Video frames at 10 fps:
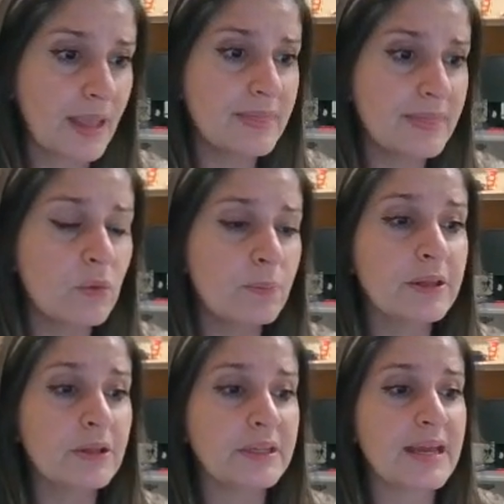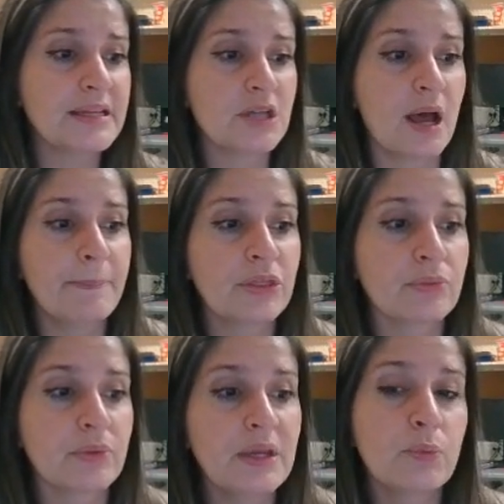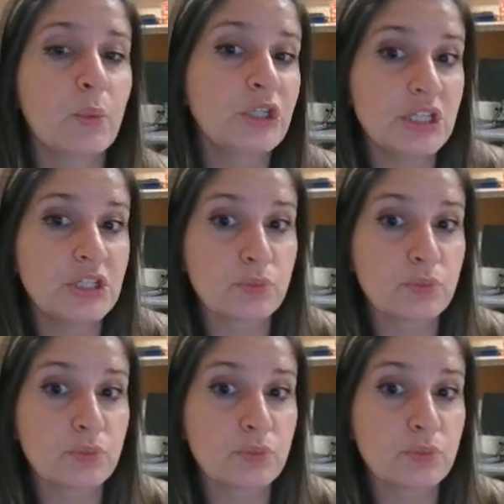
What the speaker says: And then we'll be looking at topic 3, which is